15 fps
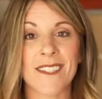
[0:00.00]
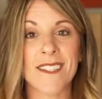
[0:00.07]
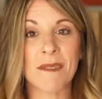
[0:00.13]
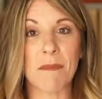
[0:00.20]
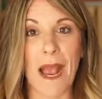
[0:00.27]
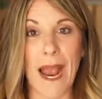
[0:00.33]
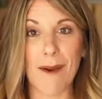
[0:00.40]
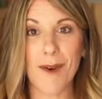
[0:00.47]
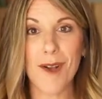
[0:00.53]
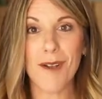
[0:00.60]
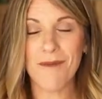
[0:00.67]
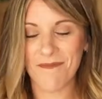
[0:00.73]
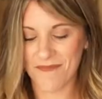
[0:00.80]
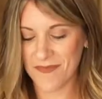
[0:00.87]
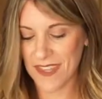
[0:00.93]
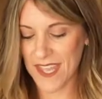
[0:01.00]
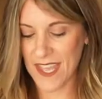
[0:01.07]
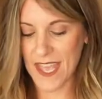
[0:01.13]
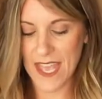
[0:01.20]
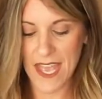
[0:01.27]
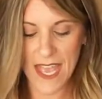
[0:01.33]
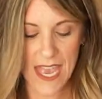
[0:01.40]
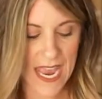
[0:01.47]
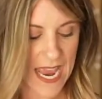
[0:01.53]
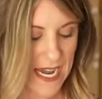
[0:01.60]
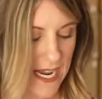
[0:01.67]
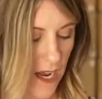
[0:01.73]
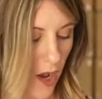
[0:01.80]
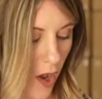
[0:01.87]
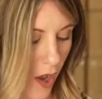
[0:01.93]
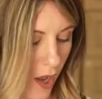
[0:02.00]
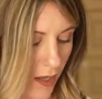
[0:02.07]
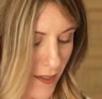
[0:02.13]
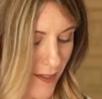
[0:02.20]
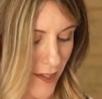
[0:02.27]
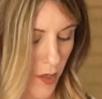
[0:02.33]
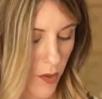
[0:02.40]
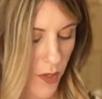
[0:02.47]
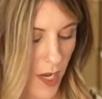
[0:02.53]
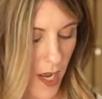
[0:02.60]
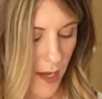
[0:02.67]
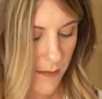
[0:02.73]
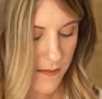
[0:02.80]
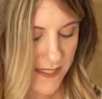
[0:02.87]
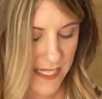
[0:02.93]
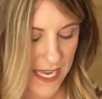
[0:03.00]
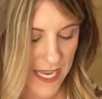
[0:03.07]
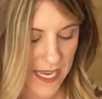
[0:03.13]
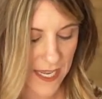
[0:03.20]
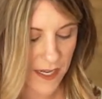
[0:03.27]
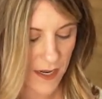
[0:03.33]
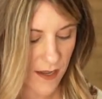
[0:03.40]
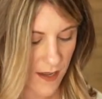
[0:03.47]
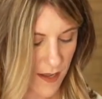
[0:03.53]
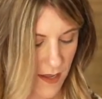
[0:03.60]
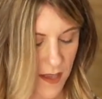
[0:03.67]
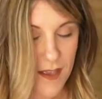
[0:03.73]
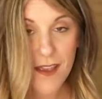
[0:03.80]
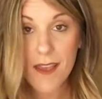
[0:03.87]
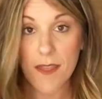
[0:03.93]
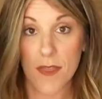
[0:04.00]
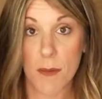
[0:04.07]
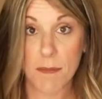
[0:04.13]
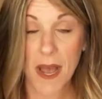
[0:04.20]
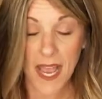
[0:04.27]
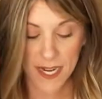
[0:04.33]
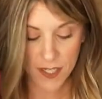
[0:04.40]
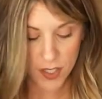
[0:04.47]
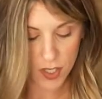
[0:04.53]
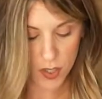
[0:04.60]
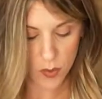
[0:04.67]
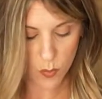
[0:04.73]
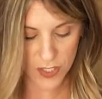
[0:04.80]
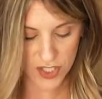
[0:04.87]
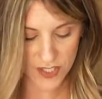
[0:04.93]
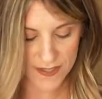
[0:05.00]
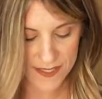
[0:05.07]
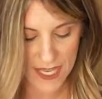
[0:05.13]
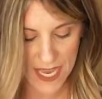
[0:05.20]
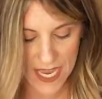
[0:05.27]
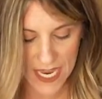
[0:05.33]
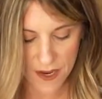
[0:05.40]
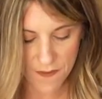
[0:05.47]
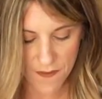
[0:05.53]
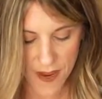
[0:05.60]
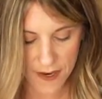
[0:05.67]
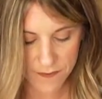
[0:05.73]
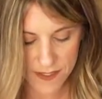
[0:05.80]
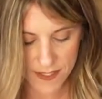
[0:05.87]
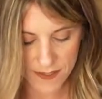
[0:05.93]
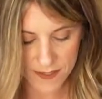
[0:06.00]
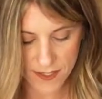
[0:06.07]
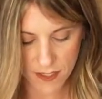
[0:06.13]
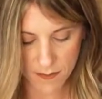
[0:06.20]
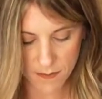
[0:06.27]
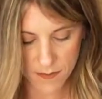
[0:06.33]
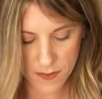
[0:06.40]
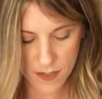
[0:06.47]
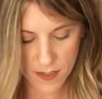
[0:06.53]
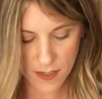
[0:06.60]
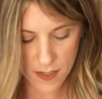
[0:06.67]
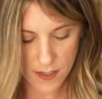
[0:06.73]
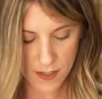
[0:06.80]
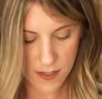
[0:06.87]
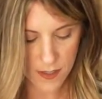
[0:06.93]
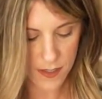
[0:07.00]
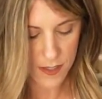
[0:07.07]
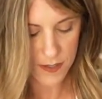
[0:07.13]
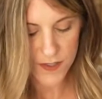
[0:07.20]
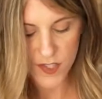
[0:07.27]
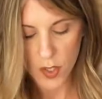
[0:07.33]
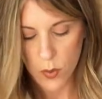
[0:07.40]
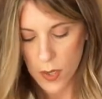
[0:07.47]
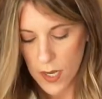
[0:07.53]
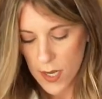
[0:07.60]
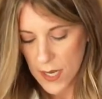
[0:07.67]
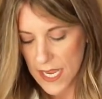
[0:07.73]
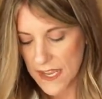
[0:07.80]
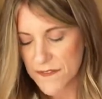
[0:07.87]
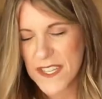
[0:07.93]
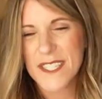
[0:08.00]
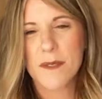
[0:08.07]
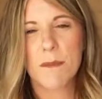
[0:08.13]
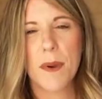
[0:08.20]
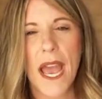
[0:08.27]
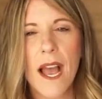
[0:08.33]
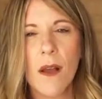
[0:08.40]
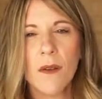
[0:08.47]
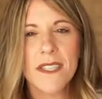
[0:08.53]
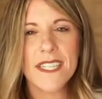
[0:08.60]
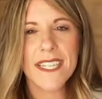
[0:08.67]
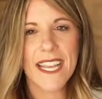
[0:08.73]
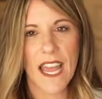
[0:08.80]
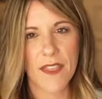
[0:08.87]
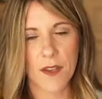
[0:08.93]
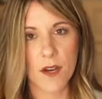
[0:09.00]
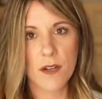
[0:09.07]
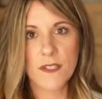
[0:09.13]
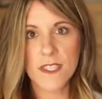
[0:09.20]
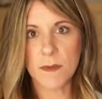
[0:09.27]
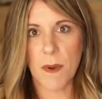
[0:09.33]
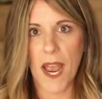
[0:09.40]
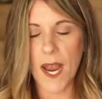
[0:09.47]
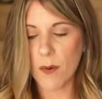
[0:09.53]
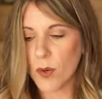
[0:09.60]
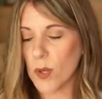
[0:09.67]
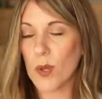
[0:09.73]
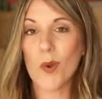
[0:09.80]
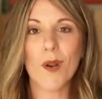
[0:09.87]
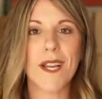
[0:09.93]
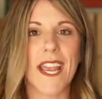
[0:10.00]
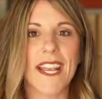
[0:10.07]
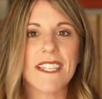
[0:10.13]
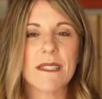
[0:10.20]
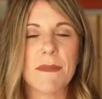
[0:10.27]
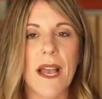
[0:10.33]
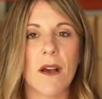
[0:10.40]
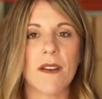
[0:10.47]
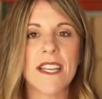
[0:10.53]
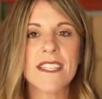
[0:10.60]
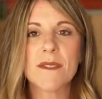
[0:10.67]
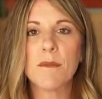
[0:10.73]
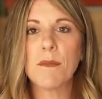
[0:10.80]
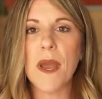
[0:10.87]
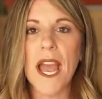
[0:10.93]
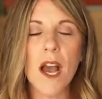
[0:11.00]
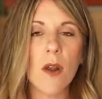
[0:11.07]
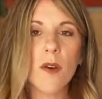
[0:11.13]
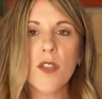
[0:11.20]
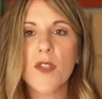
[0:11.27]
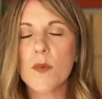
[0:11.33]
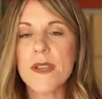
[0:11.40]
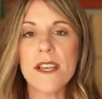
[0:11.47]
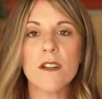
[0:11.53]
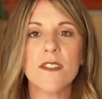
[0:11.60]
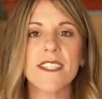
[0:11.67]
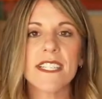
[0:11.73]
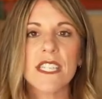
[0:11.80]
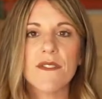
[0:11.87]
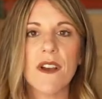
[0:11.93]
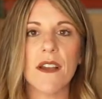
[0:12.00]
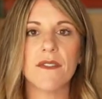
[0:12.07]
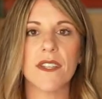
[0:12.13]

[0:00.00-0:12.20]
spiral, and it also comes in the binder, which is the A5 system. So if it's bound together, spiral or case bound, it's bound 365